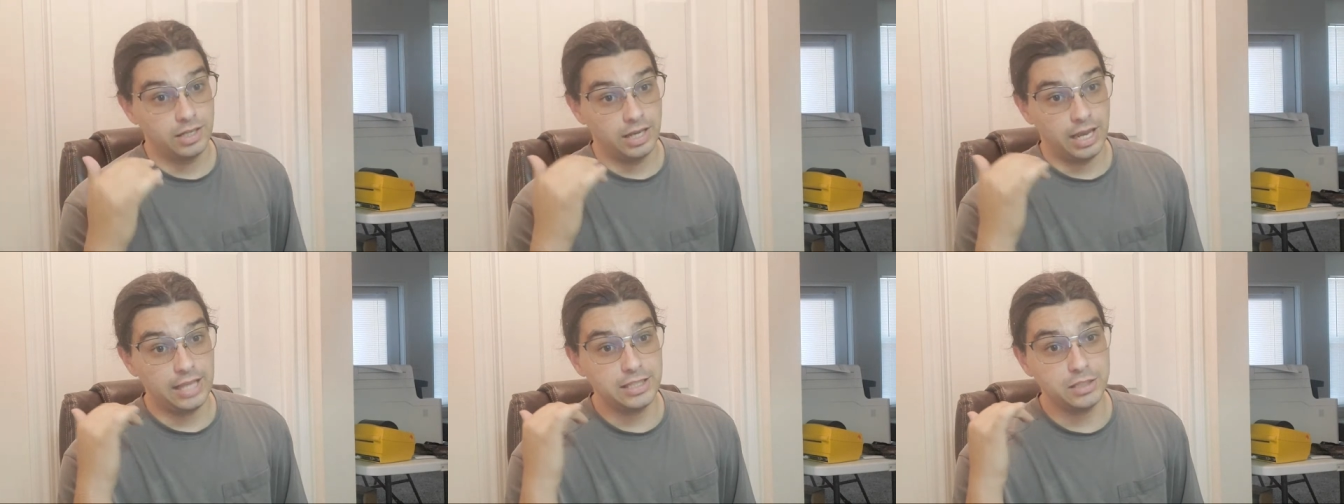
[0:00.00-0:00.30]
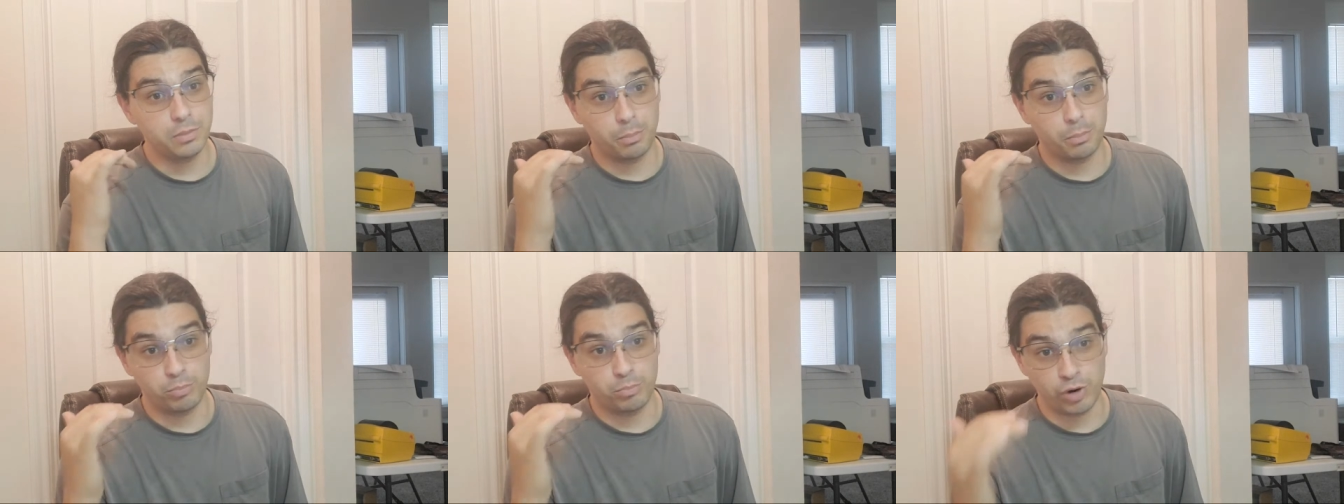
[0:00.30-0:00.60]
It's
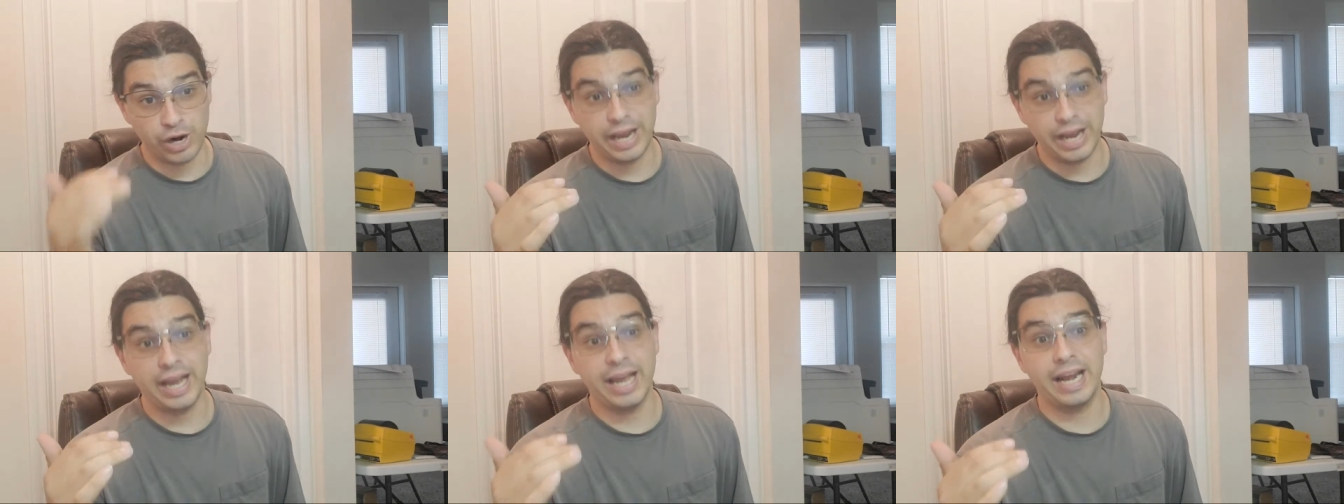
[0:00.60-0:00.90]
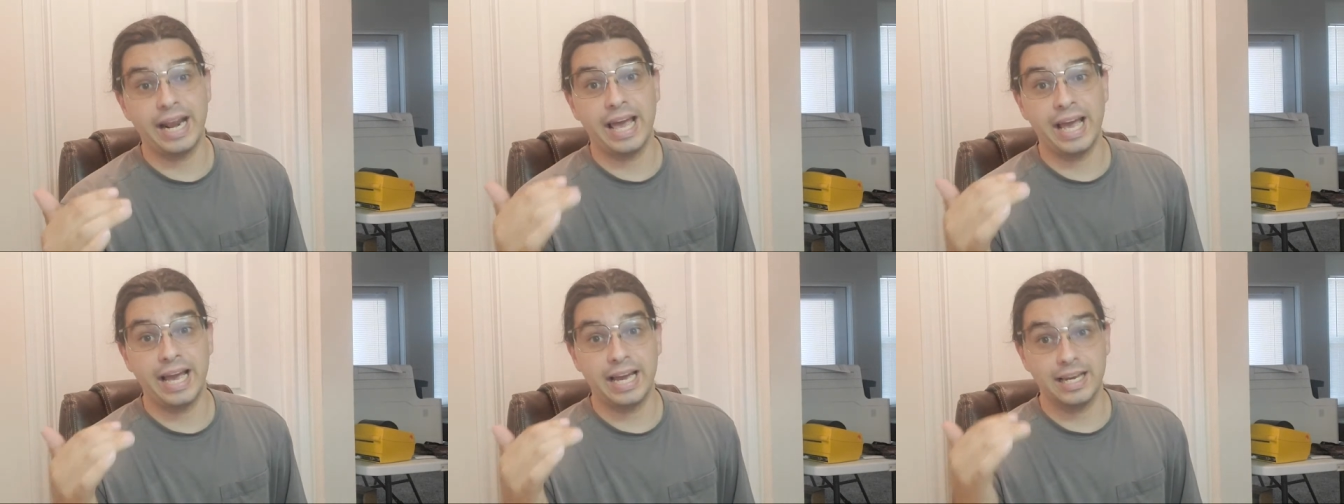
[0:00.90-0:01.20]
a bright
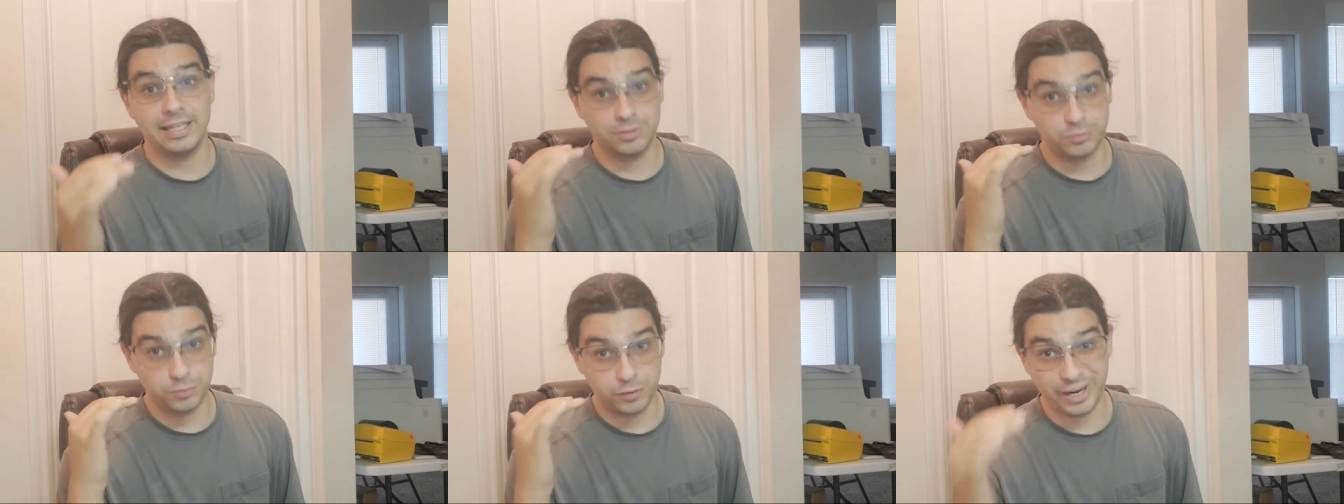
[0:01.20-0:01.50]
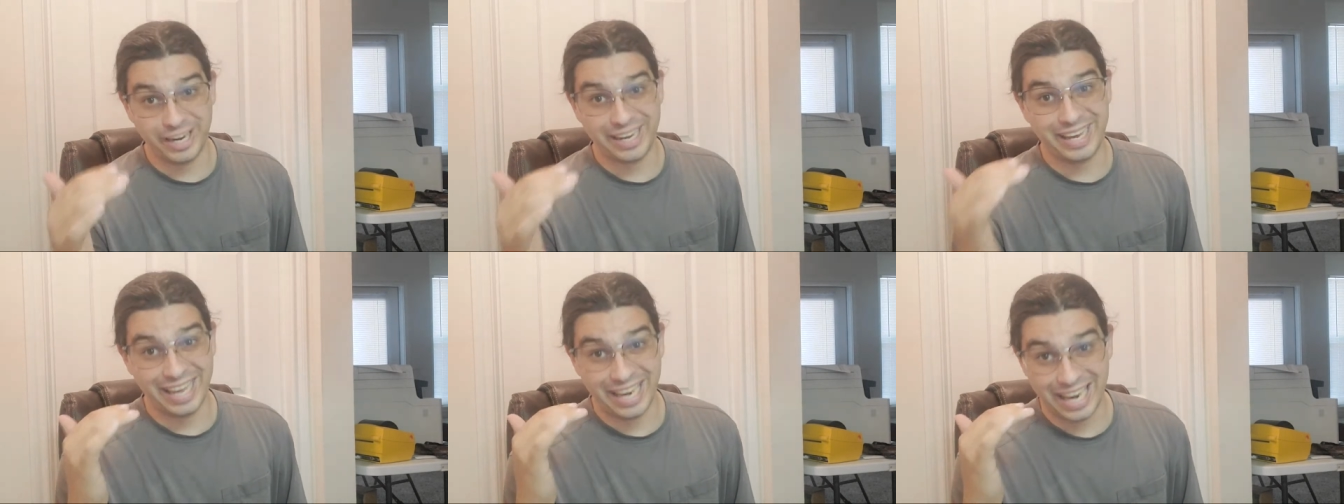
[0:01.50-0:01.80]
ass
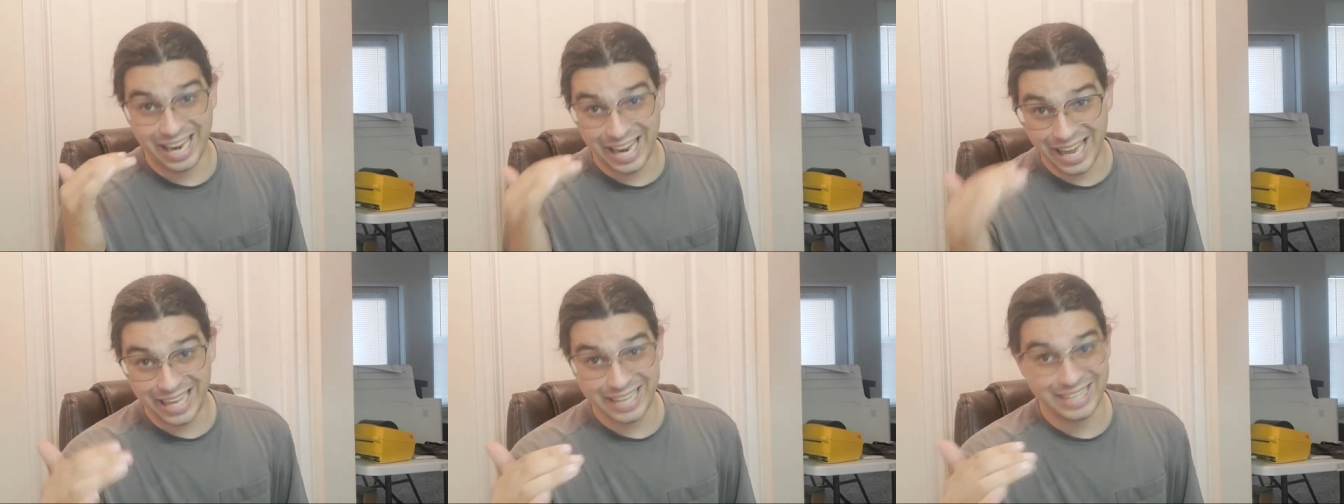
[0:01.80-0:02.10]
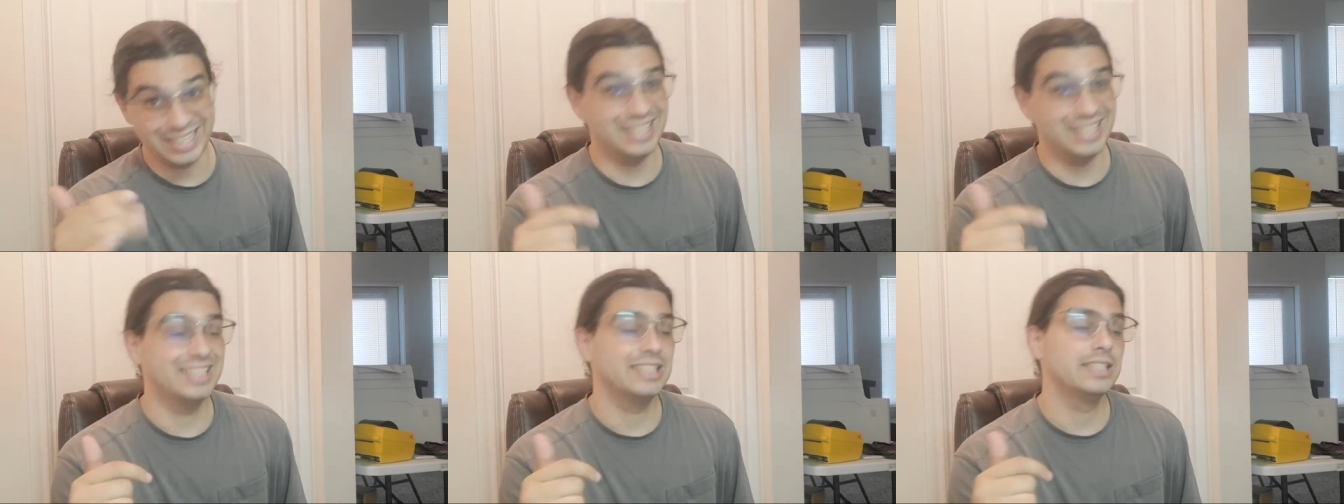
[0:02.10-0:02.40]
freaking
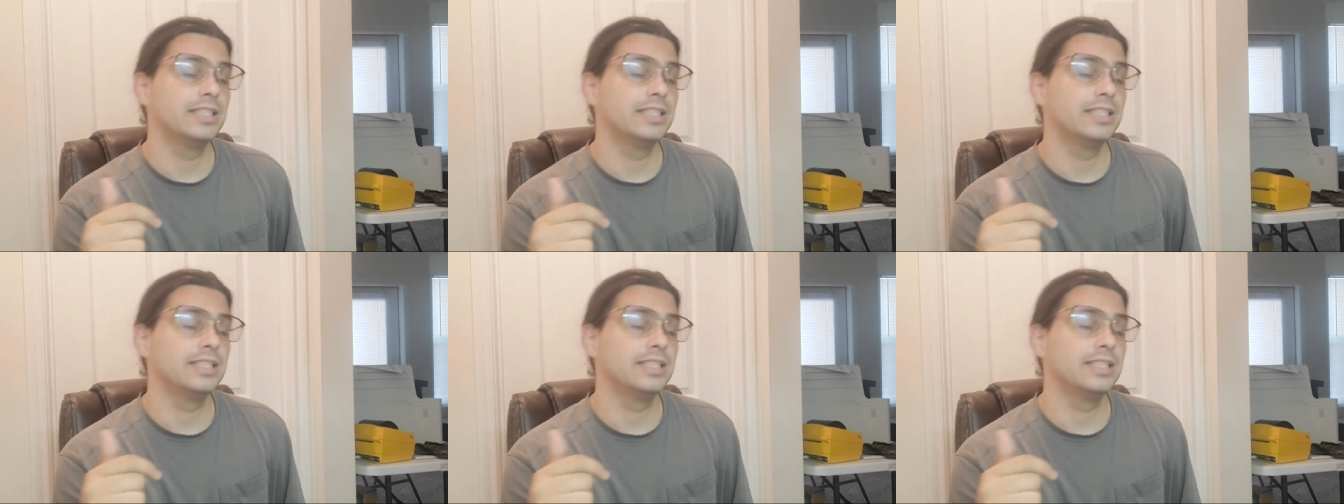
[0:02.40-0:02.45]
light.